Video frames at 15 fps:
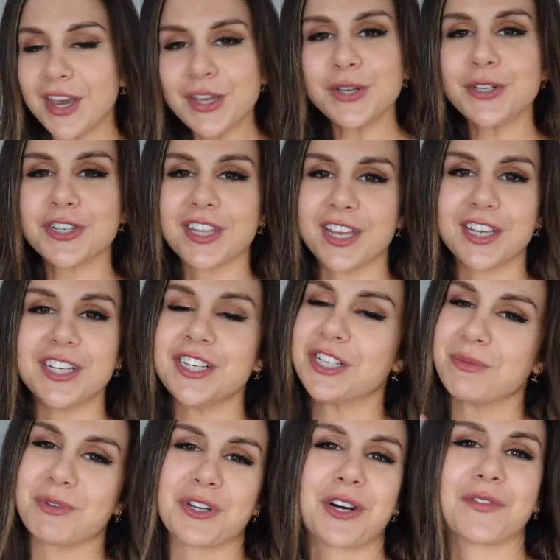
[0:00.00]
A huge thank you to
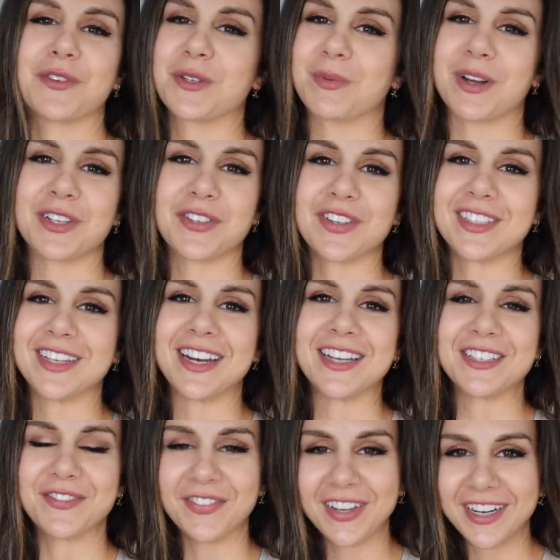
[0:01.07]
Gymshark for sponsoring
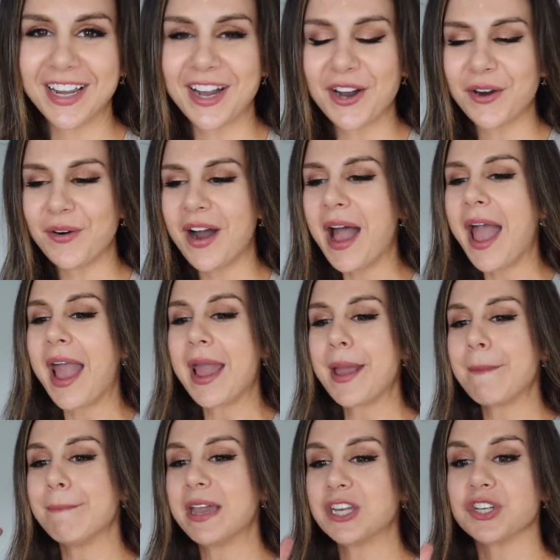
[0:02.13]
today's video.
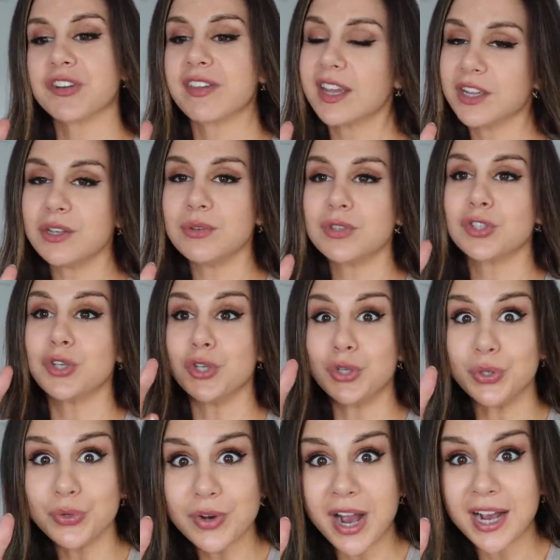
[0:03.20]
A major thank you to
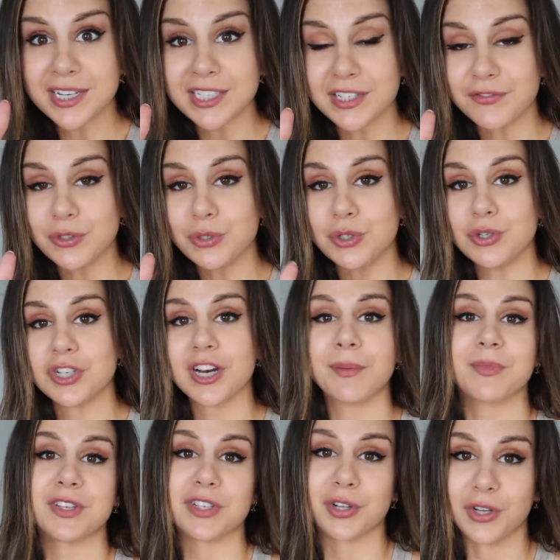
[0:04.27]
you guys if you do
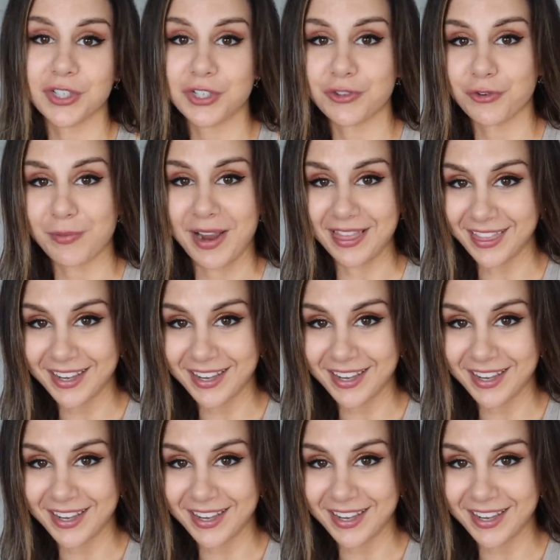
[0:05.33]
shop this launch through my